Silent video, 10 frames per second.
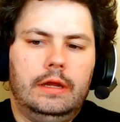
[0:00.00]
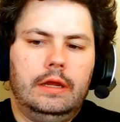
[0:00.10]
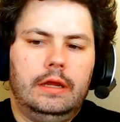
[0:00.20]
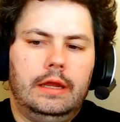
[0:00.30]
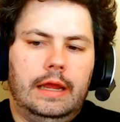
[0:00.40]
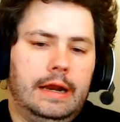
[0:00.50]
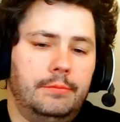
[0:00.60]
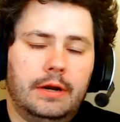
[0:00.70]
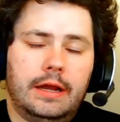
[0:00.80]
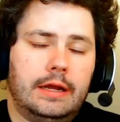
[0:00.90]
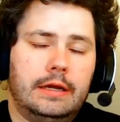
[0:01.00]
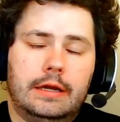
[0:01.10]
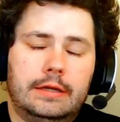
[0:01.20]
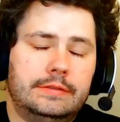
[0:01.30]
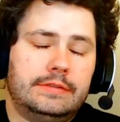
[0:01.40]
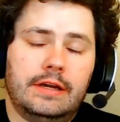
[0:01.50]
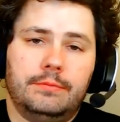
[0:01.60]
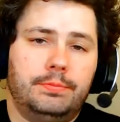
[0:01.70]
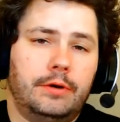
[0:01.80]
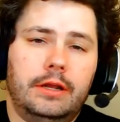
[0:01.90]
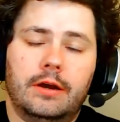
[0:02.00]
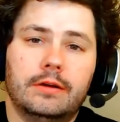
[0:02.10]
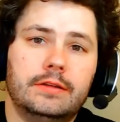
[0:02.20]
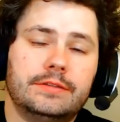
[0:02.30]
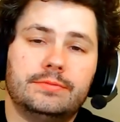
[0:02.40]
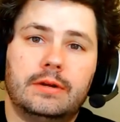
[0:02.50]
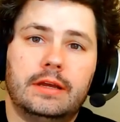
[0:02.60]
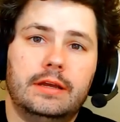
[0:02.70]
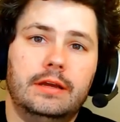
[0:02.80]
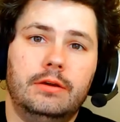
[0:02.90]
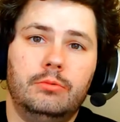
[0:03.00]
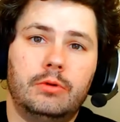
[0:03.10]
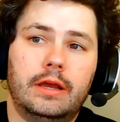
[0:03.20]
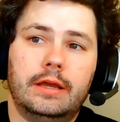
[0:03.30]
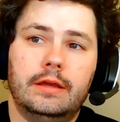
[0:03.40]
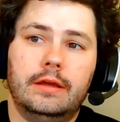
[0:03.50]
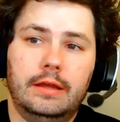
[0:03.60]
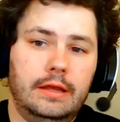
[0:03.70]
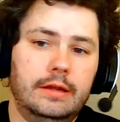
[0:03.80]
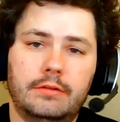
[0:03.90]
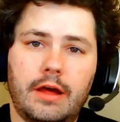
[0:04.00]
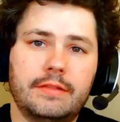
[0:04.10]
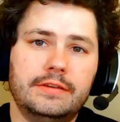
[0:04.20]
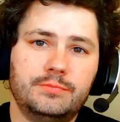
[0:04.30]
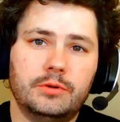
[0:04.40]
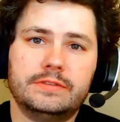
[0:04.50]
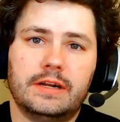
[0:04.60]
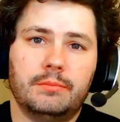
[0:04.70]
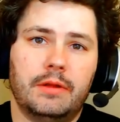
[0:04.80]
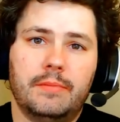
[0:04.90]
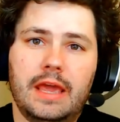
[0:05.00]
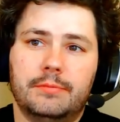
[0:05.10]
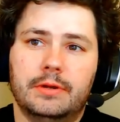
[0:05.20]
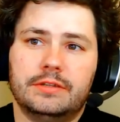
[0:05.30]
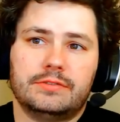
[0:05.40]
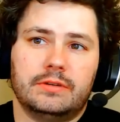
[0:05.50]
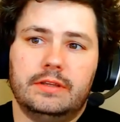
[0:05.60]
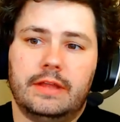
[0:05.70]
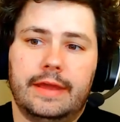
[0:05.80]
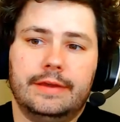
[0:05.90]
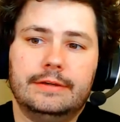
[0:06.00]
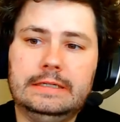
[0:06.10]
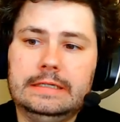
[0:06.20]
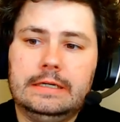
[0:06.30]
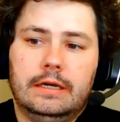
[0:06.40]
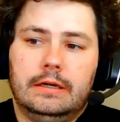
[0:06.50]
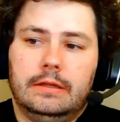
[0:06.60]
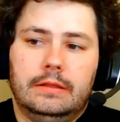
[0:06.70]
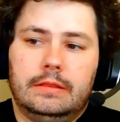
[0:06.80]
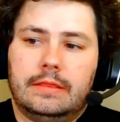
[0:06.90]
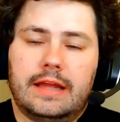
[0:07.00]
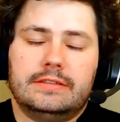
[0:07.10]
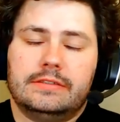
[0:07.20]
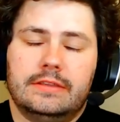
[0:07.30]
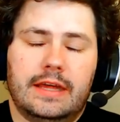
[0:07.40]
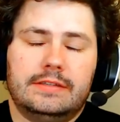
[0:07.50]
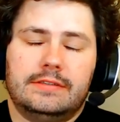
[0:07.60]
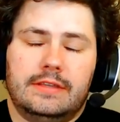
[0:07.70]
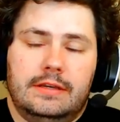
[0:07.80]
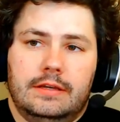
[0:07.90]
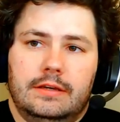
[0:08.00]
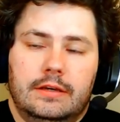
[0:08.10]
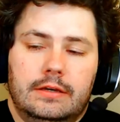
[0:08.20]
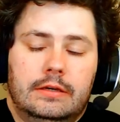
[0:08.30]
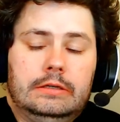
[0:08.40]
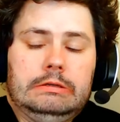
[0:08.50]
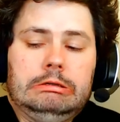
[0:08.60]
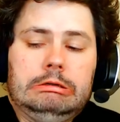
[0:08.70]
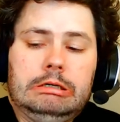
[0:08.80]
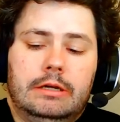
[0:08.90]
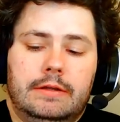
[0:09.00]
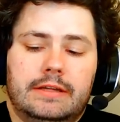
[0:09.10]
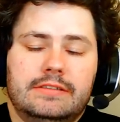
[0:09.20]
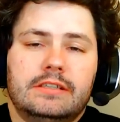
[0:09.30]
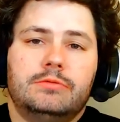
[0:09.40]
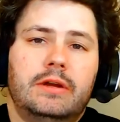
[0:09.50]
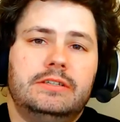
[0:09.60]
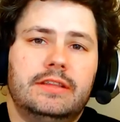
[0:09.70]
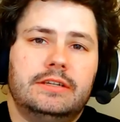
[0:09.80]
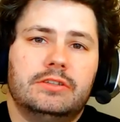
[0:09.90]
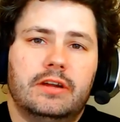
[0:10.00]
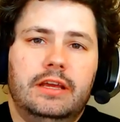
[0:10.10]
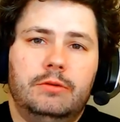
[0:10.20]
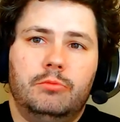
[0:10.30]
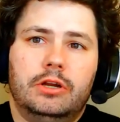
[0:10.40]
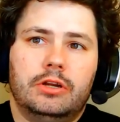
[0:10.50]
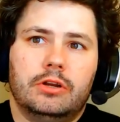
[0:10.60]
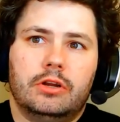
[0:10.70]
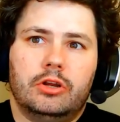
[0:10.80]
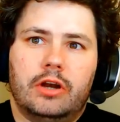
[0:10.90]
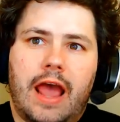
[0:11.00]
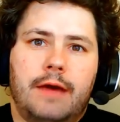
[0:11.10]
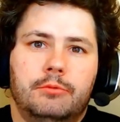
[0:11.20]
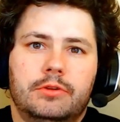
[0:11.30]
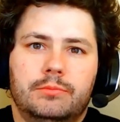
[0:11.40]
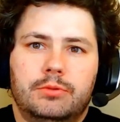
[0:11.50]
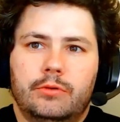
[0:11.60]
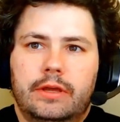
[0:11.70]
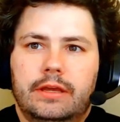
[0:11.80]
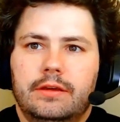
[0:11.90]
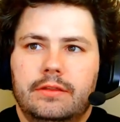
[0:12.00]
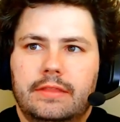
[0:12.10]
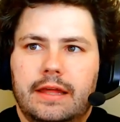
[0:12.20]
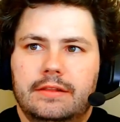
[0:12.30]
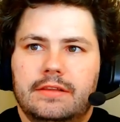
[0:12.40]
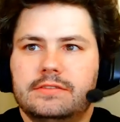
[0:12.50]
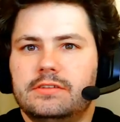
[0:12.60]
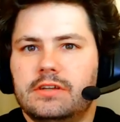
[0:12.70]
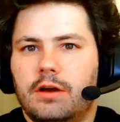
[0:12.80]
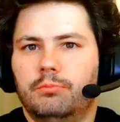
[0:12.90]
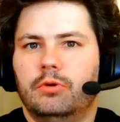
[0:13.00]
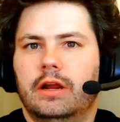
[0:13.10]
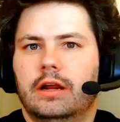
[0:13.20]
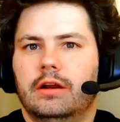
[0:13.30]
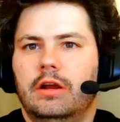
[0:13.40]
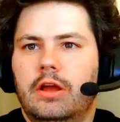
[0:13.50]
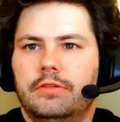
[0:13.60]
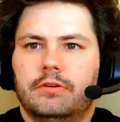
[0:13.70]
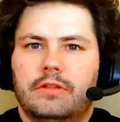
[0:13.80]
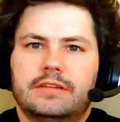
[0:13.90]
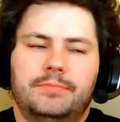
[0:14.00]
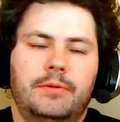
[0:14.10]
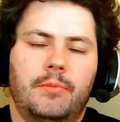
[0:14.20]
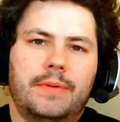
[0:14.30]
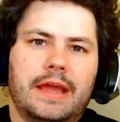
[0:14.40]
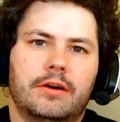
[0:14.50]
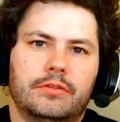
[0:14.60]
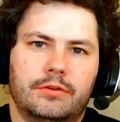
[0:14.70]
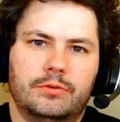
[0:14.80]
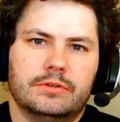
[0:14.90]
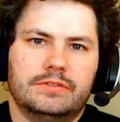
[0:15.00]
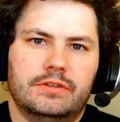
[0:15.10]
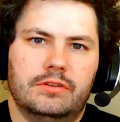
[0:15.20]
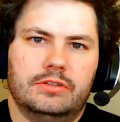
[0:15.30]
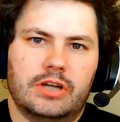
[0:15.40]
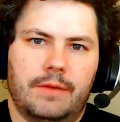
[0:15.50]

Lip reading: And I'm going to sound pretty heartless when I in a lot of these points that I'm going to make, but it's really like that's the situation that you're in when you're an at-will employee that does a job where there are lots of people banging on the doors to do the job,